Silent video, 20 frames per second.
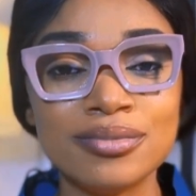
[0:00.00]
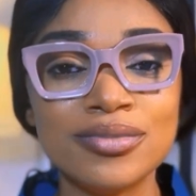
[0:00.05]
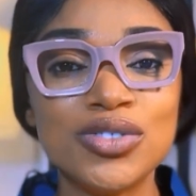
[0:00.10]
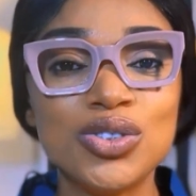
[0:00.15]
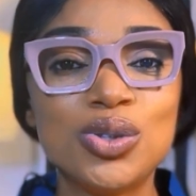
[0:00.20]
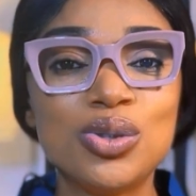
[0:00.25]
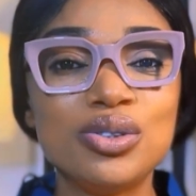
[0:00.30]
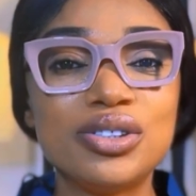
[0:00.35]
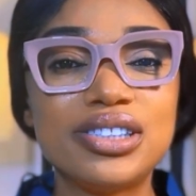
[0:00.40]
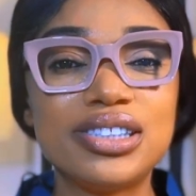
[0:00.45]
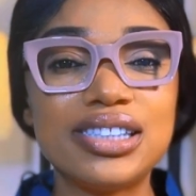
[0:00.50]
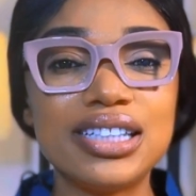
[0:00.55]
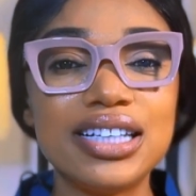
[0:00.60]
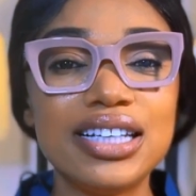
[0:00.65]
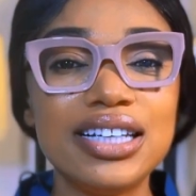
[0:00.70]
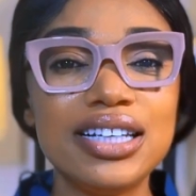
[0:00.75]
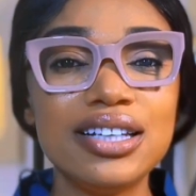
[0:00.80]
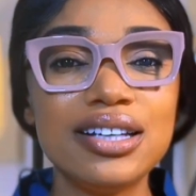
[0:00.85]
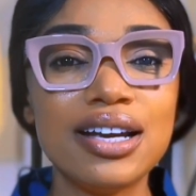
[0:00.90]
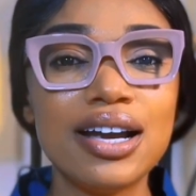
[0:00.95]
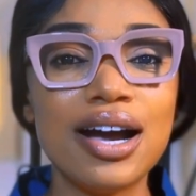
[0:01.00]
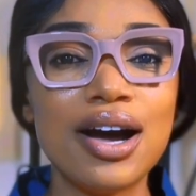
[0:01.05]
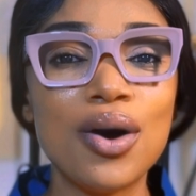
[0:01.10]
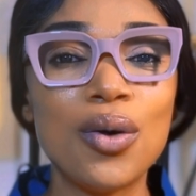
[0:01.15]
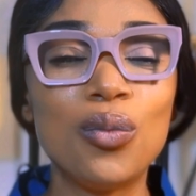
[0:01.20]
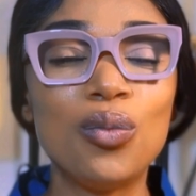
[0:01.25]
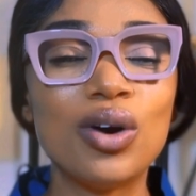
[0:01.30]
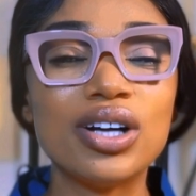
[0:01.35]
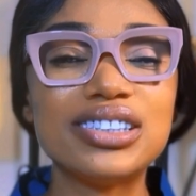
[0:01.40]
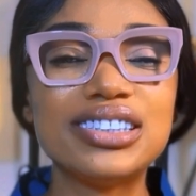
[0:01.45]
to see
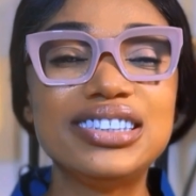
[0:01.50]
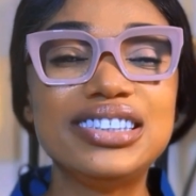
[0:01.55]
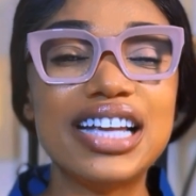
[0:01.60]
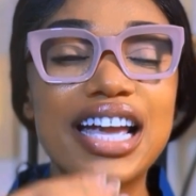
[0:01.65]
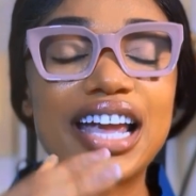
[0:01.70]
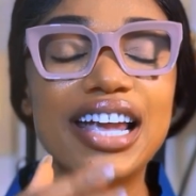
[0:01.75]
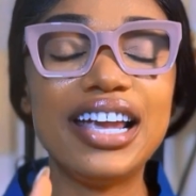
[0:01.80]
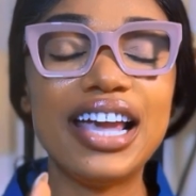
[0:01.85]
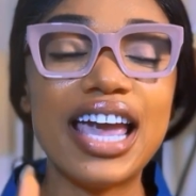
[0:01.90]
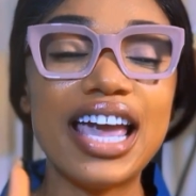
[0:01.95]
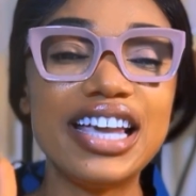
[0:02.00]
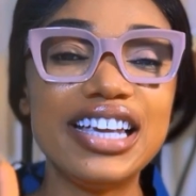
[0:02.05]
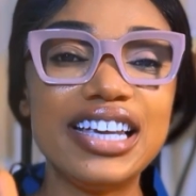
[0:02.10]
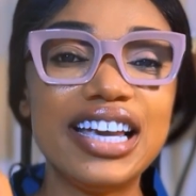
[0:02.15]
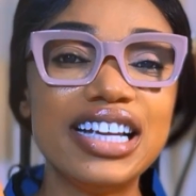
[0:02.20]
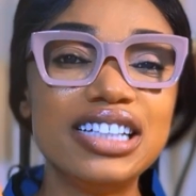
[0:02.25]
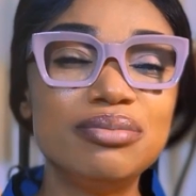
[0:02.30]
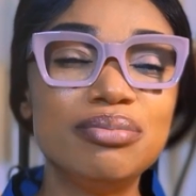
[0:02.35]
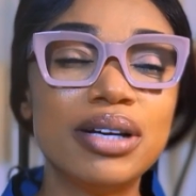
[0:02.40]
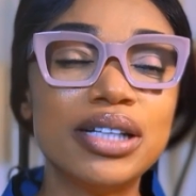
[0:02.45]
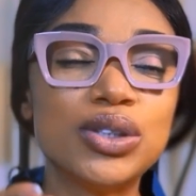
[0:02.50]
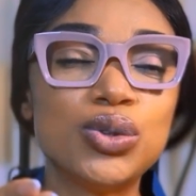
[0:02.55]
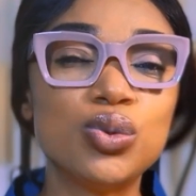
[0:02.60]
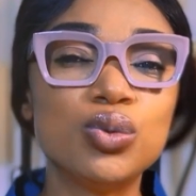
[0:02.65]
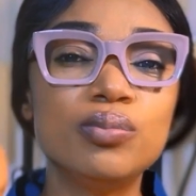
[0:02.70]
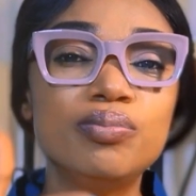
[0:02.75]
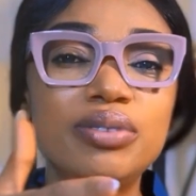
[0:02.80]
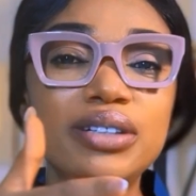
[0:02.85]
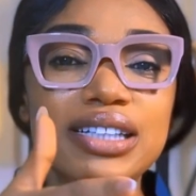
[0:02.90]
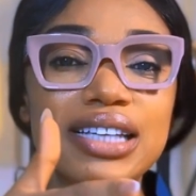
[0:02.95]
what the engagement will
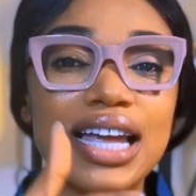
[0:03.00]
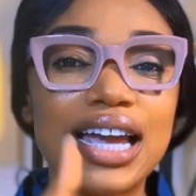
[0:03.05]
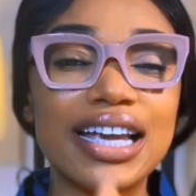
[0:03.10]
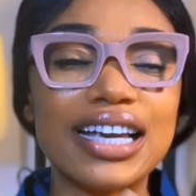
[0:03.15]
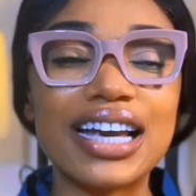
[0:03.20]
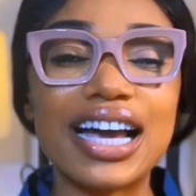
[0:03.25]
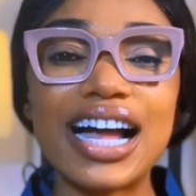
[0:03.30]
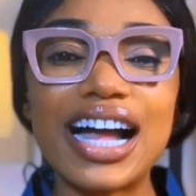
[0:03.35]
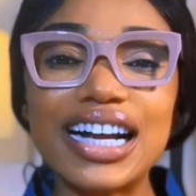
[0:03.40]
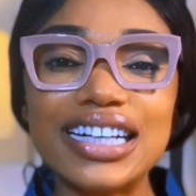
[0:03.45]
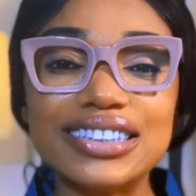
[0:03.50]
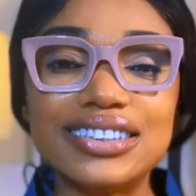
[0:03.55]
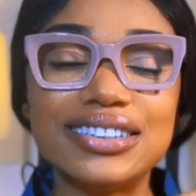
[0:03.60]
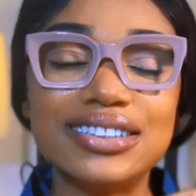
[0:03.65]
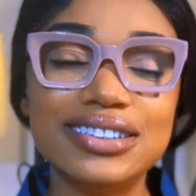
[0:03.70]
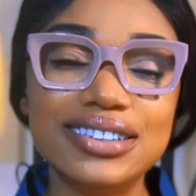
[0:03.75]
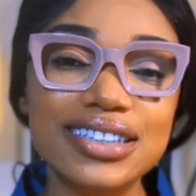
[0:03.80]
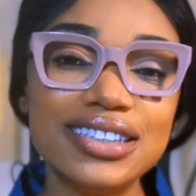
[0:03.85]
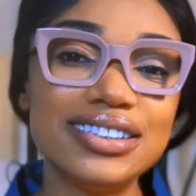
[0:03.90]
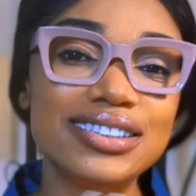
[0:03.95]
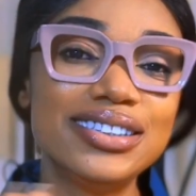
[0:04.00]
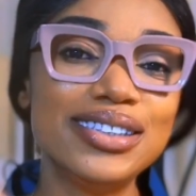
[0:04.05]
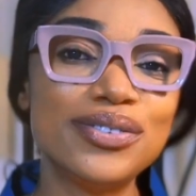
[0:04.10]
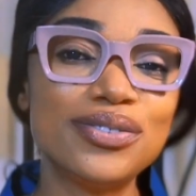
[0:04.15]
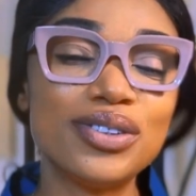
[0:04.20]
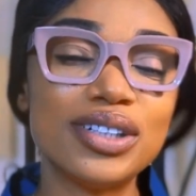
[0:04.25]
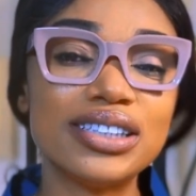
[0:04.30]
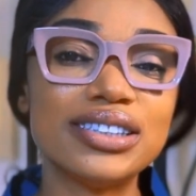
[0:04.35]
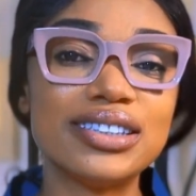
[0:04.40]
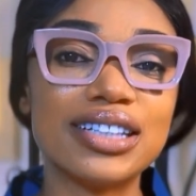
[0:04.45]
be like at these
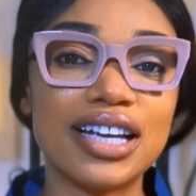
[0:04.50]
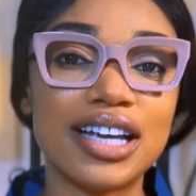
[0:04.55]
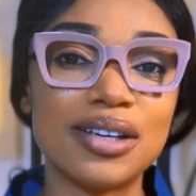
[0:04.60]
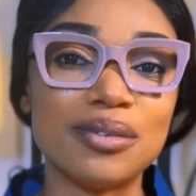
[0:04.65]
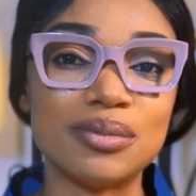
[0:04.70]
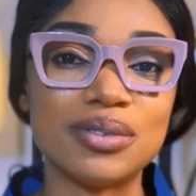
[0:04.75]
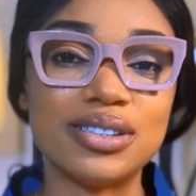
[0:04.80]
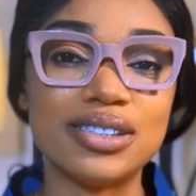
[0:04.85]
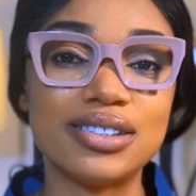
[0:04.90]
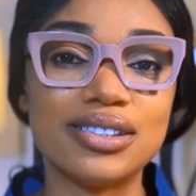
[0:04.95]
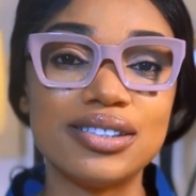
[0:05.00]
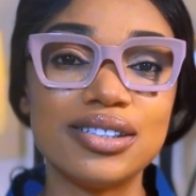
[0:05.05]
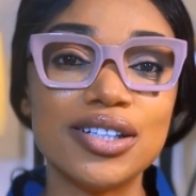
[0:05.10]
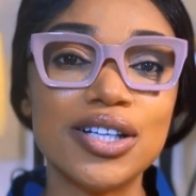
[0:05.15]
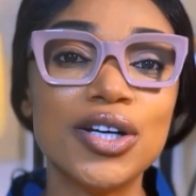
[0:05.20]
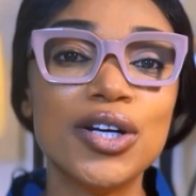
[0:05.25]
different times,